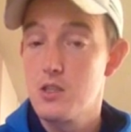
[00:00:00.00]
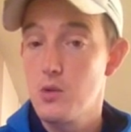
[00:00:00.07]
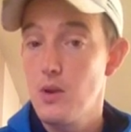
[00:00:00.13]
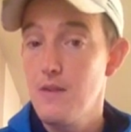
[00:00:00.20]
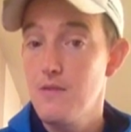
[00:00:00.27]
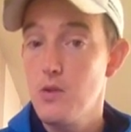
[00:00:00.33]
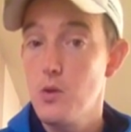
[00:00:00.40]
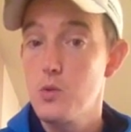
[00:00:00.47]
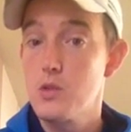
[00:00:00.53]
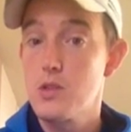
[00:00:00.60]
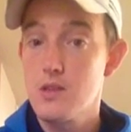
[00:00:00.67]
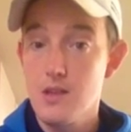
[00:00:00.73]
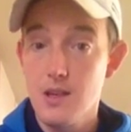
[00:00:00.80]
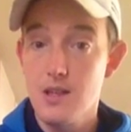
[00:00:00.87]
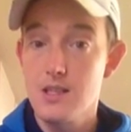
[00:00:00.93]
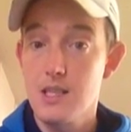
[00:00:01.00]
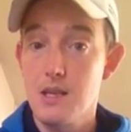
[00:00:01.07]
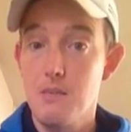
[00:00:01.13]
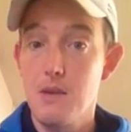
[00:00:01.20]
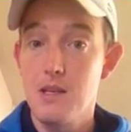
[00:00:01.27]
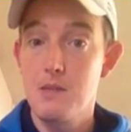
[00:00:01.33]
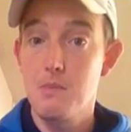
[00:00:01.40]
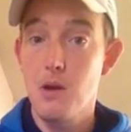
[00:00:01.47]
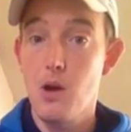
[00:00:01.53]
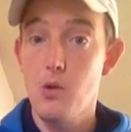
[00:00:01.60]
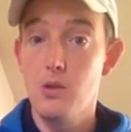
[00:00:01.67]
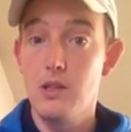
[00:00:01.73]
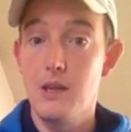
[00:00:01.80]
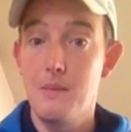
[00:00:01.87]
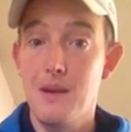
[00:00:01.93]
So even though it was a 13-metre
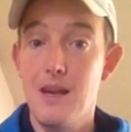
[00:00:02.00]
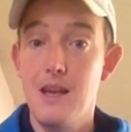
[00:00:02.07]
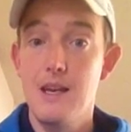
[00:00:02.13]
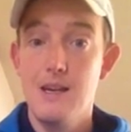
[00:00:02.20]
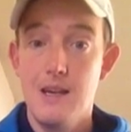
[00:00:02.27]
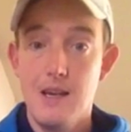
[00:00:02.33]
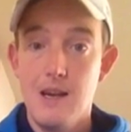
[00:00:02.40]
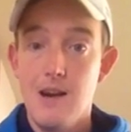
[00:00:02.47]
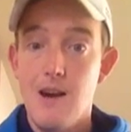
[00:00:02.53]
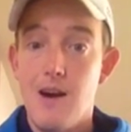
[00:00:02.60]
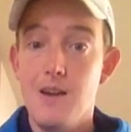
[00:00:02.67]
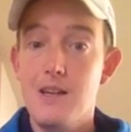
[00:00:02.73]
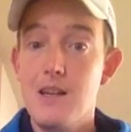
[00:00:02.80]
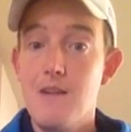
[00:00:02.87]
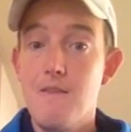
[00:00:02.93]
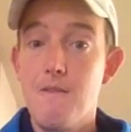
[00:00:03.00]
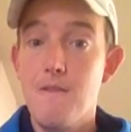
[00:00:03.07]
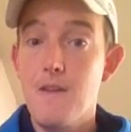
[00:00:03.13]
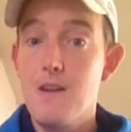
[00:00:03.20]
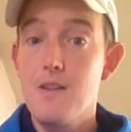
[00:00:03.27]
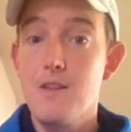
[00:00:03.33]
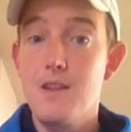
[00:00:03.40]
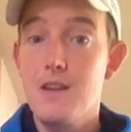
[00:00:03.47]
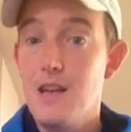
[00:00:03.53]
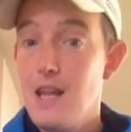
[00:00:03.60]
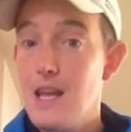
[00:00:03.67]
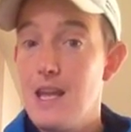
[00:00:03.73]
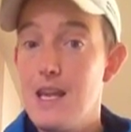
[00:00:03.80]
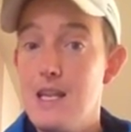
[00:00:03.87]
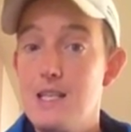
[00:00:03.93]
pole limit, I didn't feel the
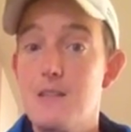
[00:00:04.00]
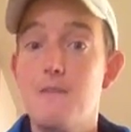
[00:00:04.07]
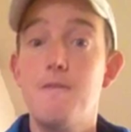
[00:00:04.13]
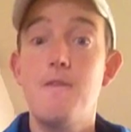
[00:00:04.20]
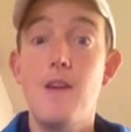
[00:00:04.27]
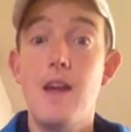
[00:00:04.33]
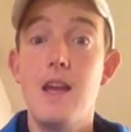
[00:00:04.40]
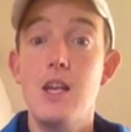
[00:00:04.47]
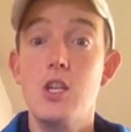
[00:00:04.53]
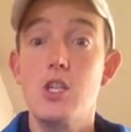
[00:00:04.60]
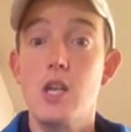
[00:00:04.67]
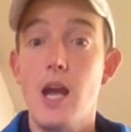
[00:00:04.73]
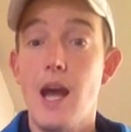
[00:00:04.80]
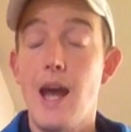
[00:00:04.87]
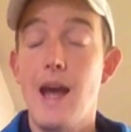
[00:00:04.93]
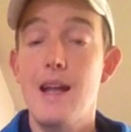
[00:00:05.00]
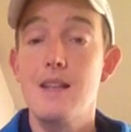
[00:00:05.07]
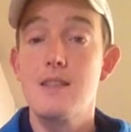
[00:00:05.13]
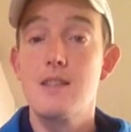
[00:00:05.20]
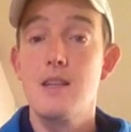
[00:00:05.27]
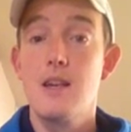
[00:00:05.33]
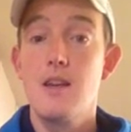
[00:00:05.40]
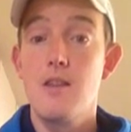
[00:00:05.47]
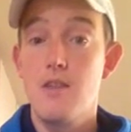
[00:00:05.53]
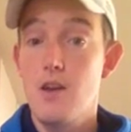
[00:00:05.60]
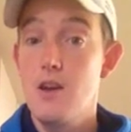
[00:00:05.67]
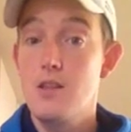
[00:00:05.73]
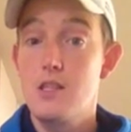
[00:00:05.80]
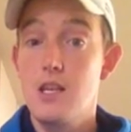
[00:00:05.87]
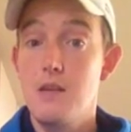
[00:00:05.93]
need to fish at
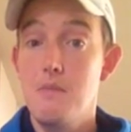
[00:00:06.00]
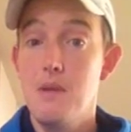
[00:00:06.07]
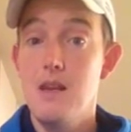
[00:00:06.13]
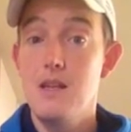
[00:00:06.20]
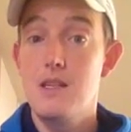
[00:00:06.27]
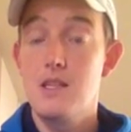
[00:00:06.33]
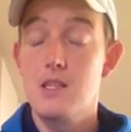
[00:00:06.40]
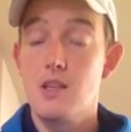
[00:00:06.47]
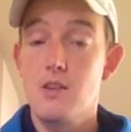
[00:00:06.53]
13 metres.